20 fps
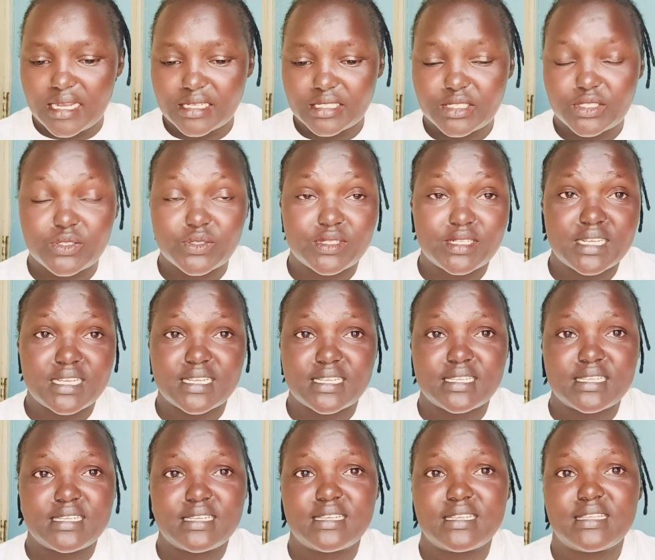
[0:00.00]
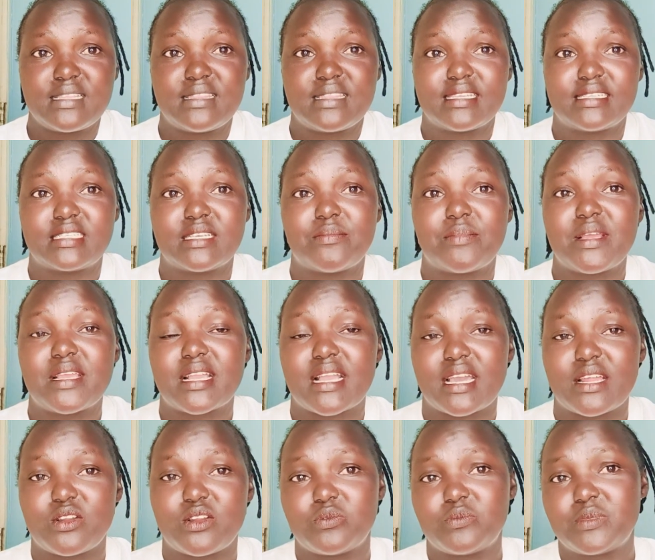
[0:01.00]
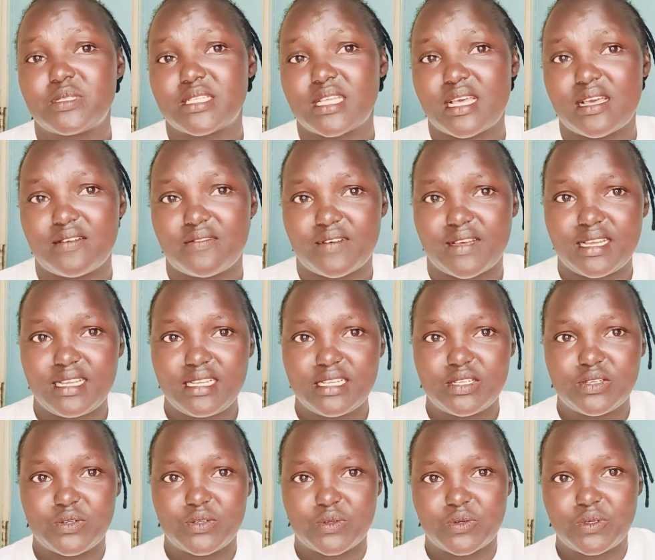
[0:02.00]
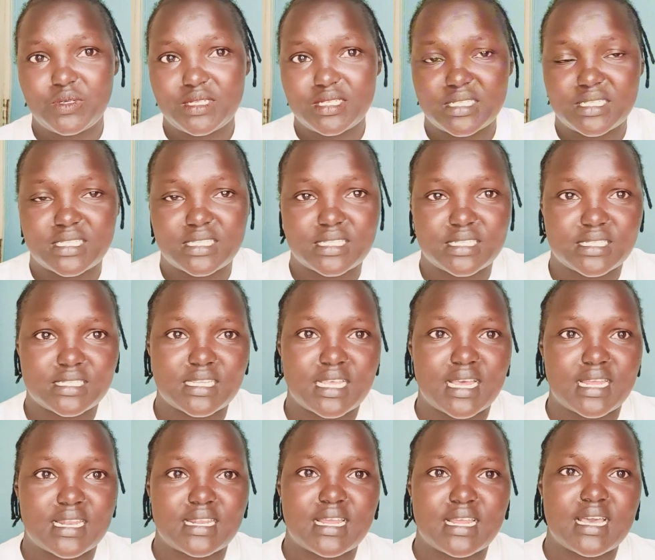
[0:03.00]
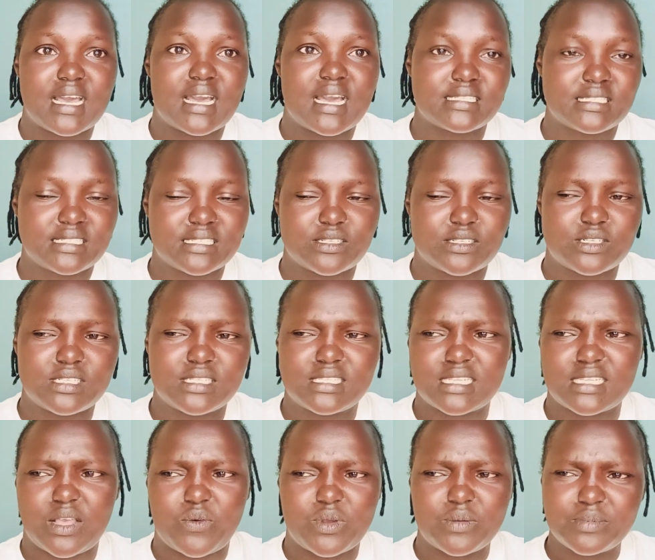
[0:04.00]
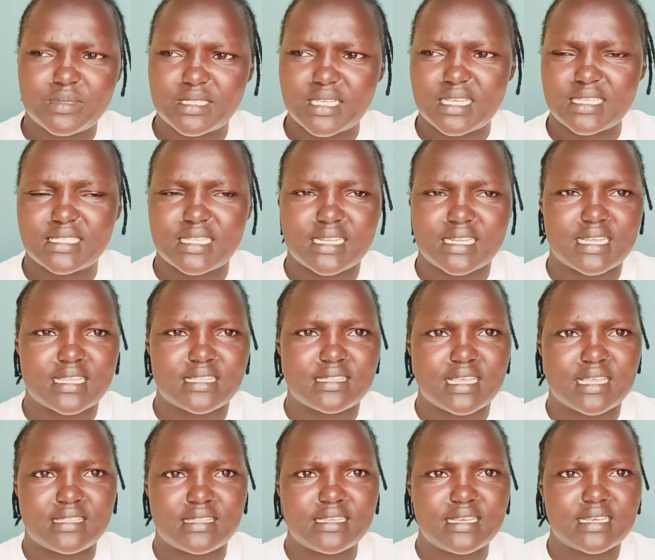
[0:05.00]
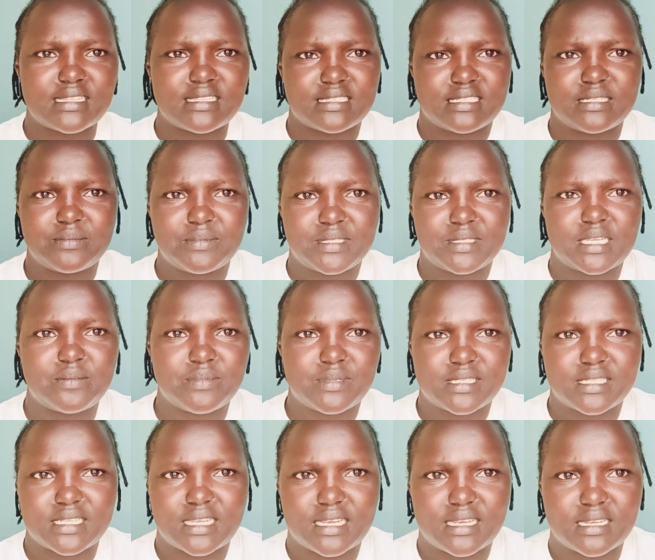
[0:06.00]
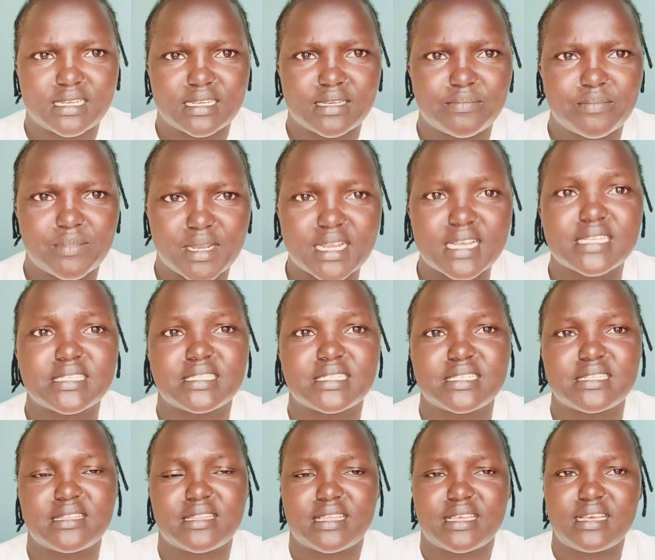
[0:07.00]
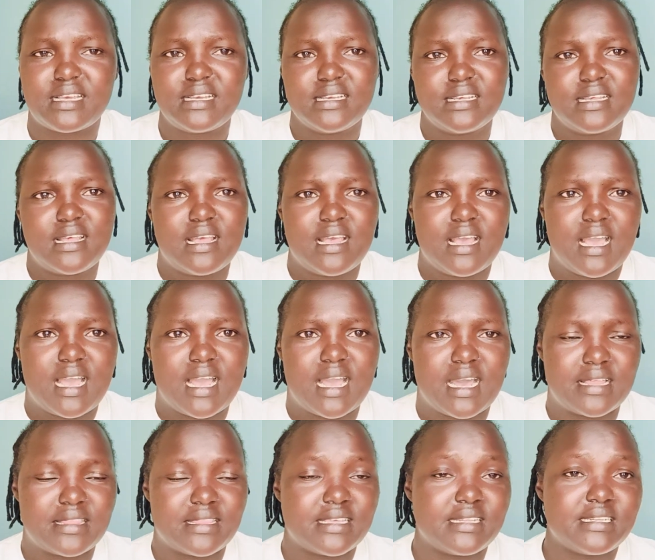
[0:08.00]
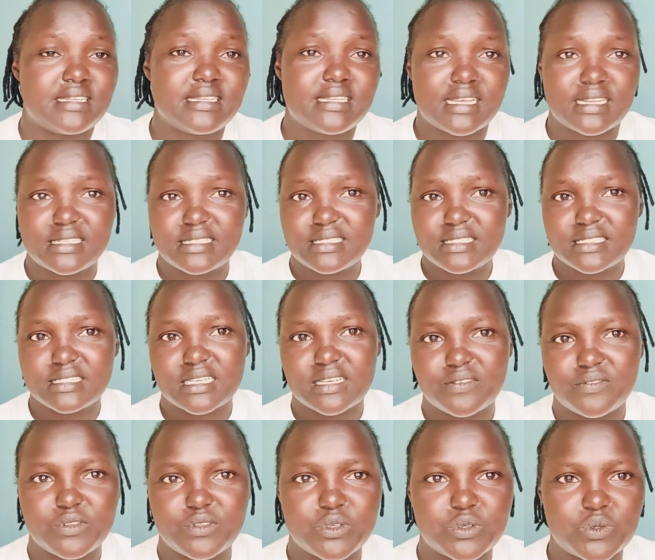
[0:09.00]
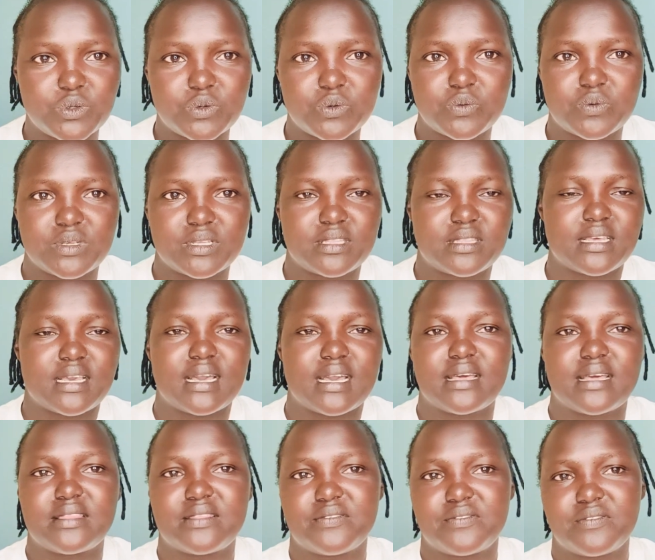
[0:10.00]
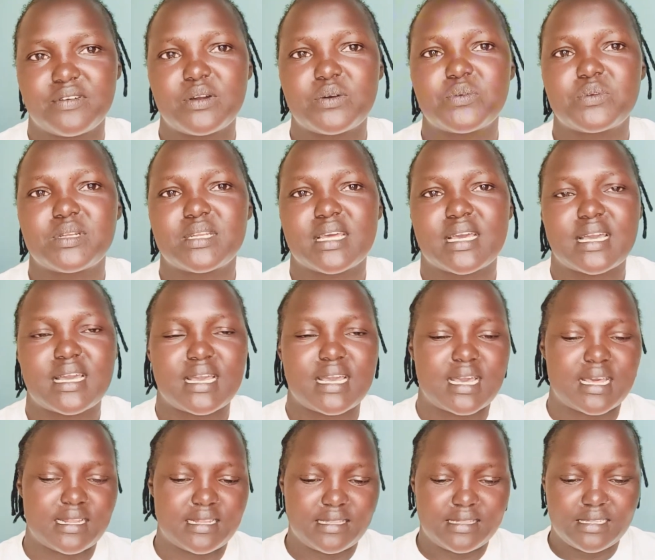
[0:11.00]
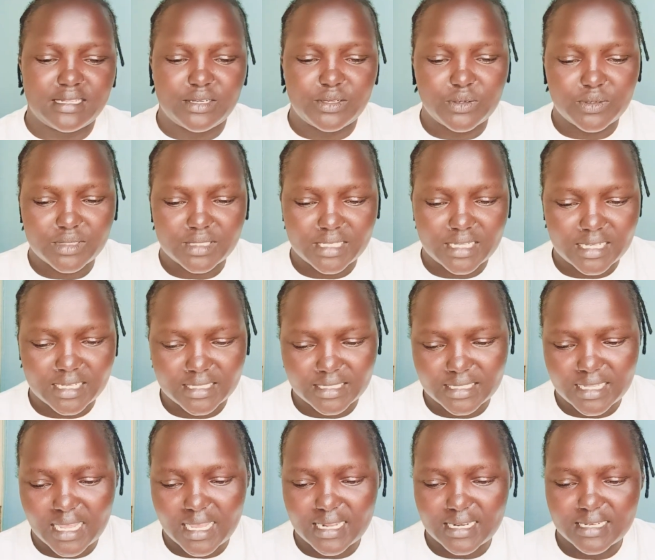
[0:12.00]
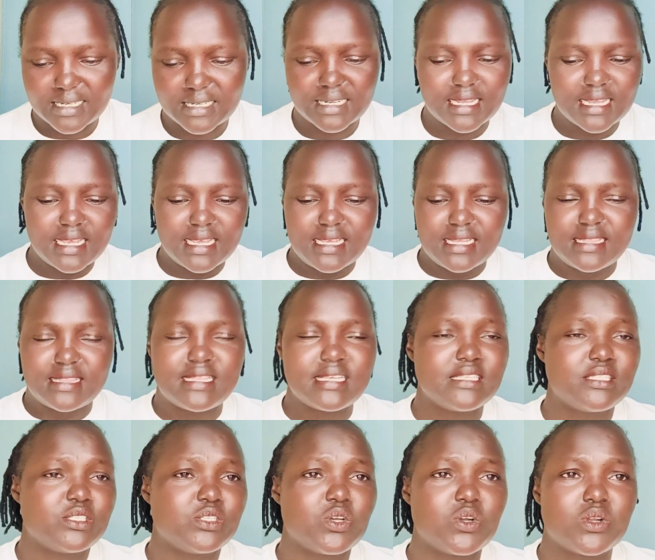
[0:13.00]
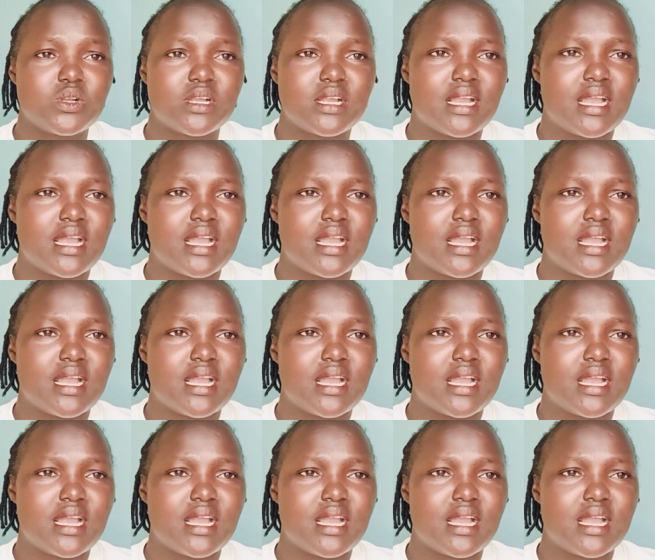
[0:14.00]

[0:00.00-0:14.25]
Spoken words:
today the Jamaican Observer, it's an article, it's a website, and I think at the same time it's a magazine there. They did an interview with the founder and the daughters, and they talked